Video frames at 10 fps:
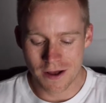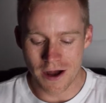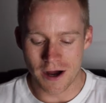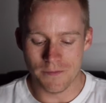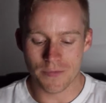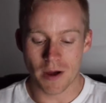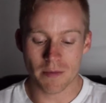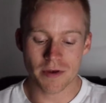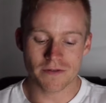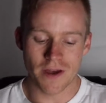I'm a
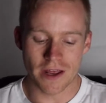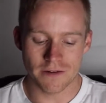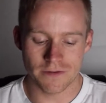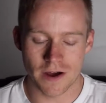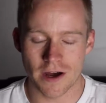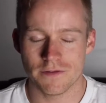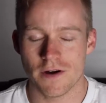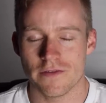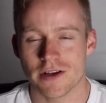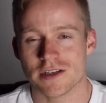big fan of
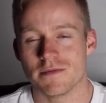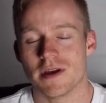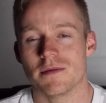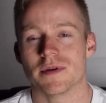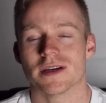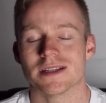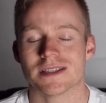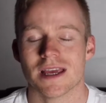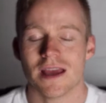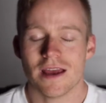5-HTP
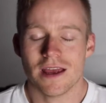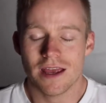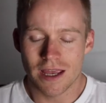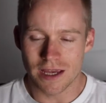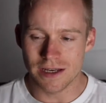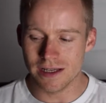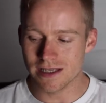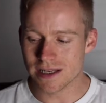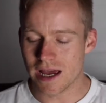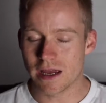because it
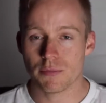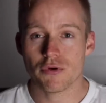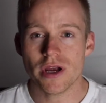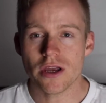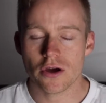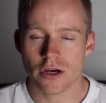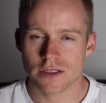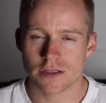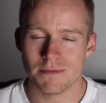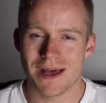is a
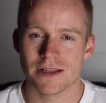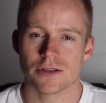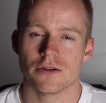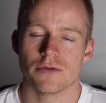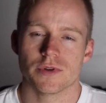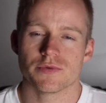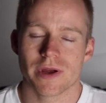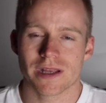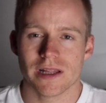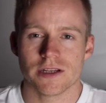precursor to melatonin, which
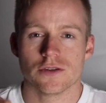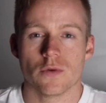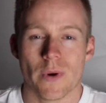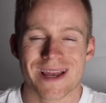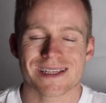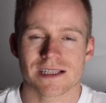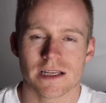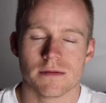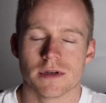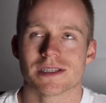regulates your
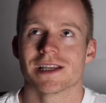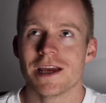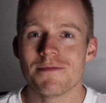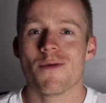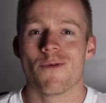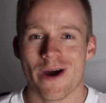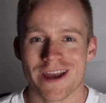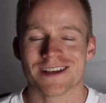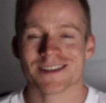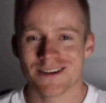
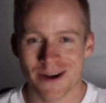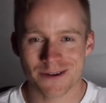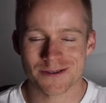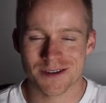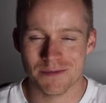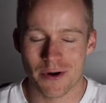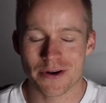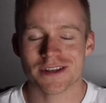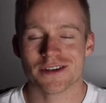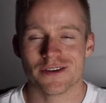sleep-wake cycles in the
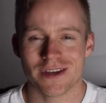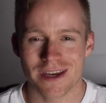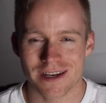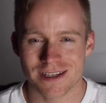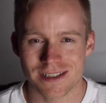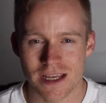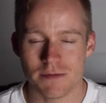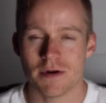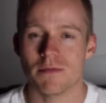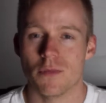body, so you can get a
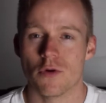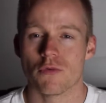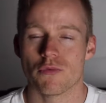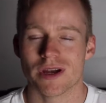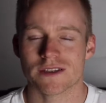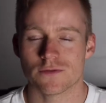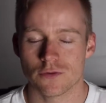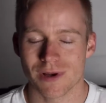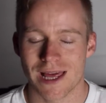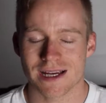deeper, more restful,
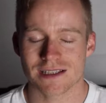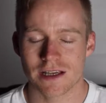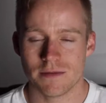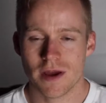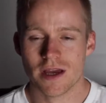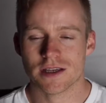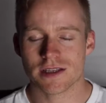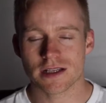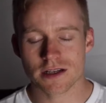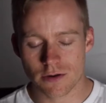relaxed sleep. So
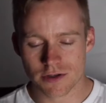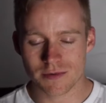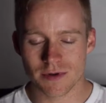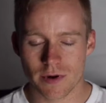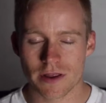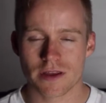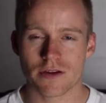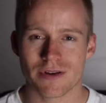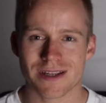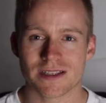that's going to be one of the
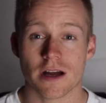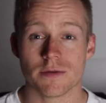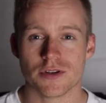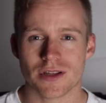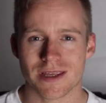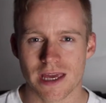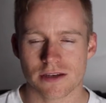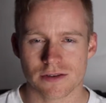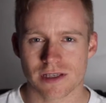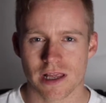ingredients that helps you to
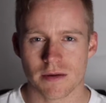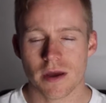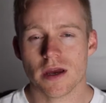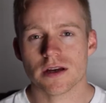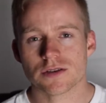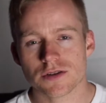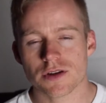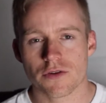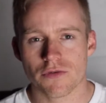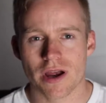get to sleep. It's
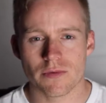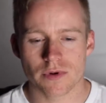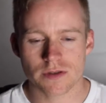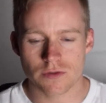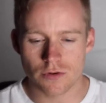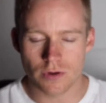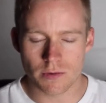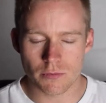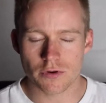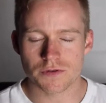also great because it
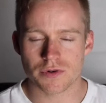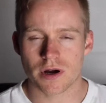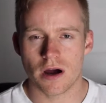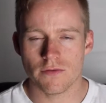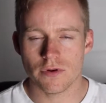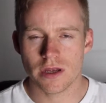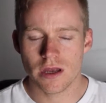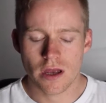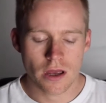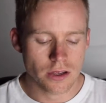improves recovery.
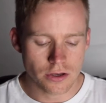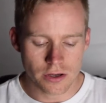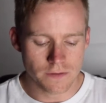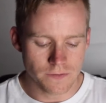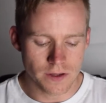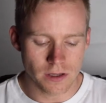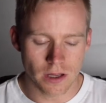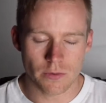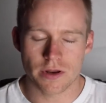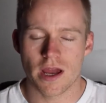You're going to feel
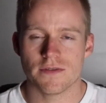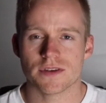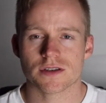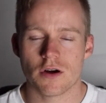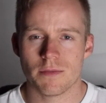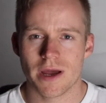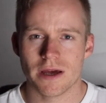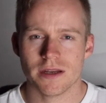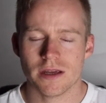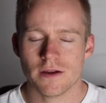like when you have this
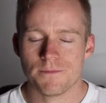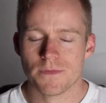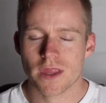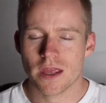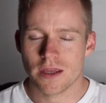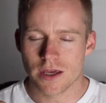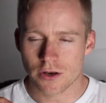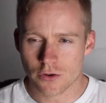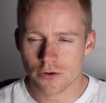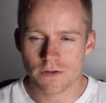compound, you
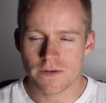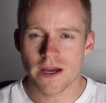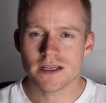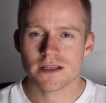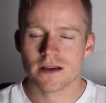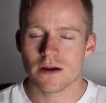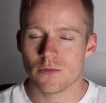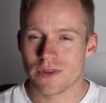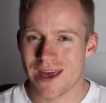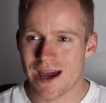get a good effect
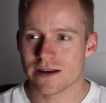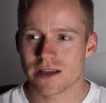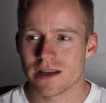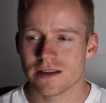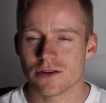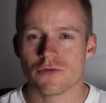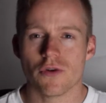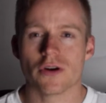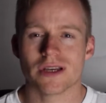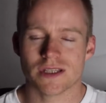without getting the
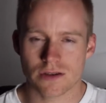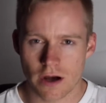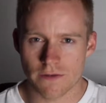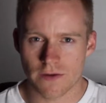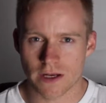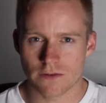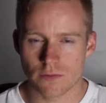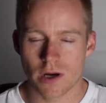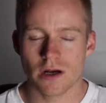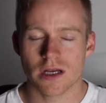groggy side effect
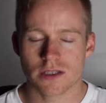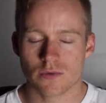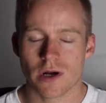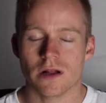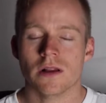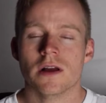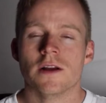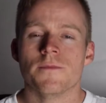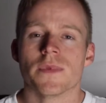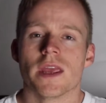as well.
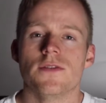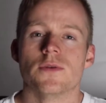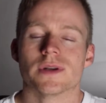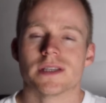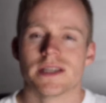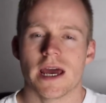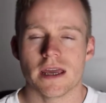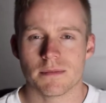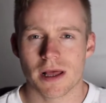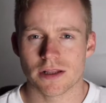If you were to
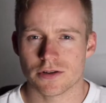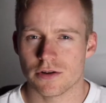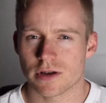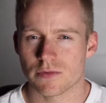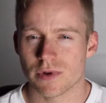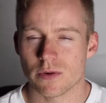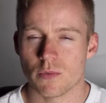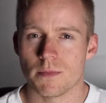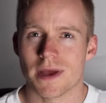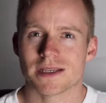take melatonin, it can really
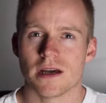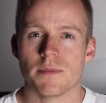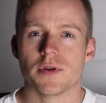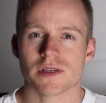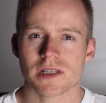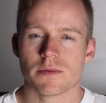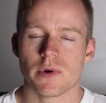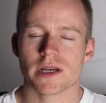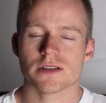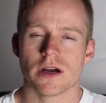mess up your
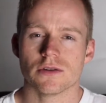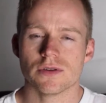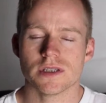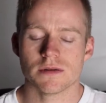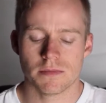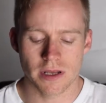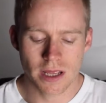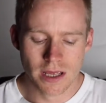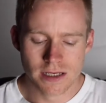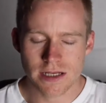sleep-wake cycles, but
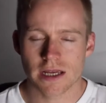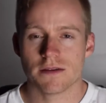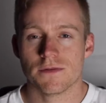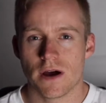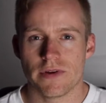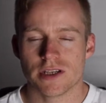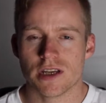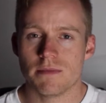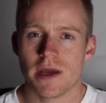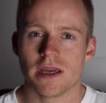taking
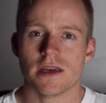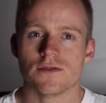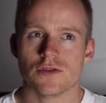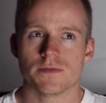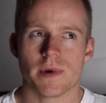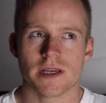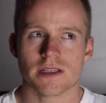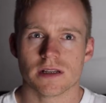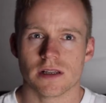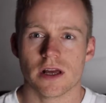5-HTP gives you
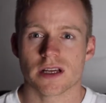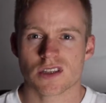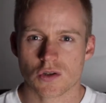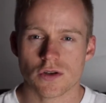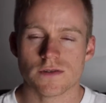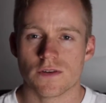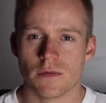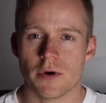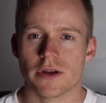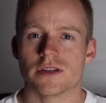basically like a source for your
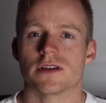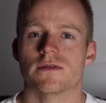body to